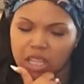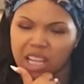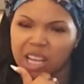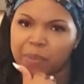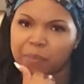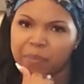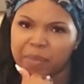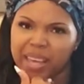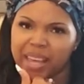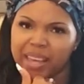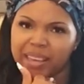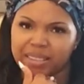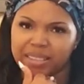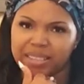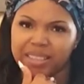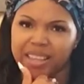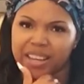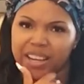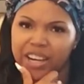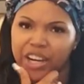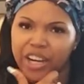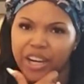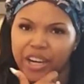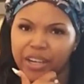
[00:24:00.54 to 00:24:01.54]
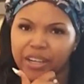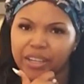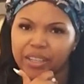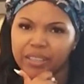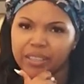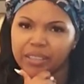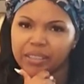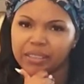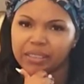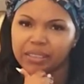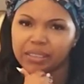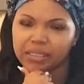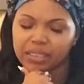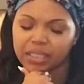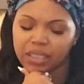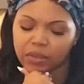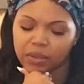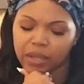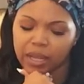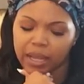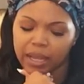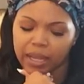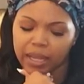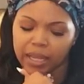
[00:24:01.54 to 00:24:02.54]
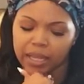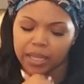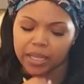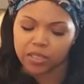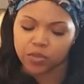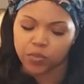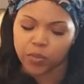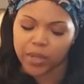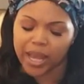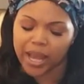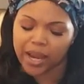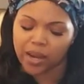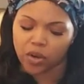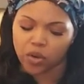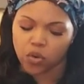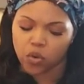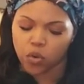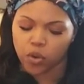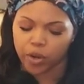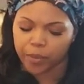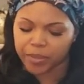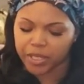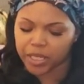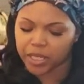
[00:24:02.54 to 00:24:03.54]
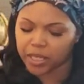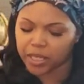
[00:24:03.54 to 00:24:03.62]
a mess there okay because we got a corpse